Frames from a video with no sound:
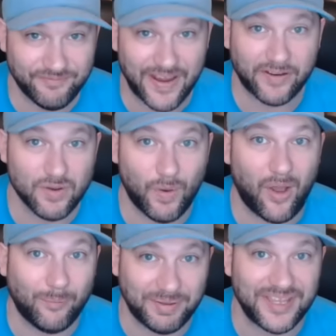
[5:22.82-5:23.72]
very
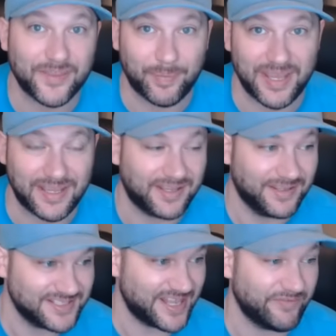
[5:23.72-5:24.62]
well be the peak.
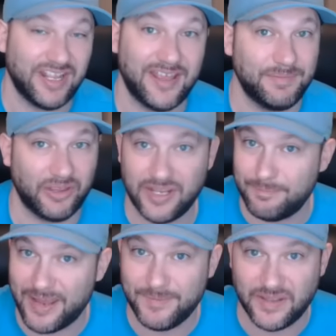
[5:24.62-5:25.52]
78
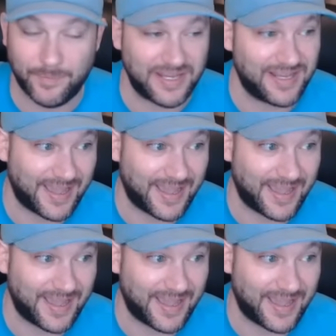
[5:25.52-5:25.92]
million may be the peak.